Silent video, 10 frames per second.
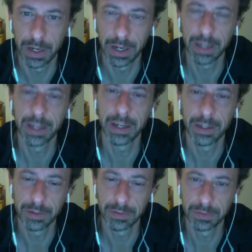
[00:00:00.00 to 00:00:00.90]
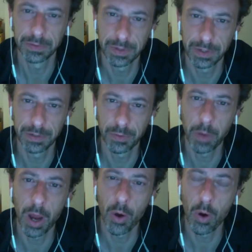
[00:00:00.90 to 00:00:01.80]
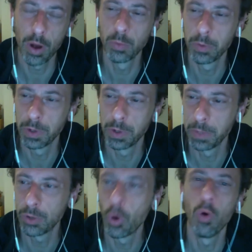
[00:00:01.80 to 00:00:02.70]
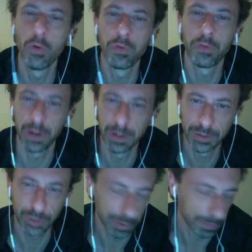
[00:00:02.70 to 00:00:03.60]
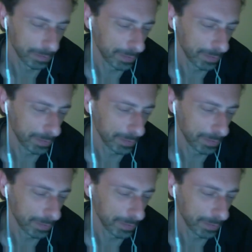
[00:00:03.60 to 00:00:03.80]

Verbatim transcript: Like kind of uh, from now on, sure. we will meet often. So,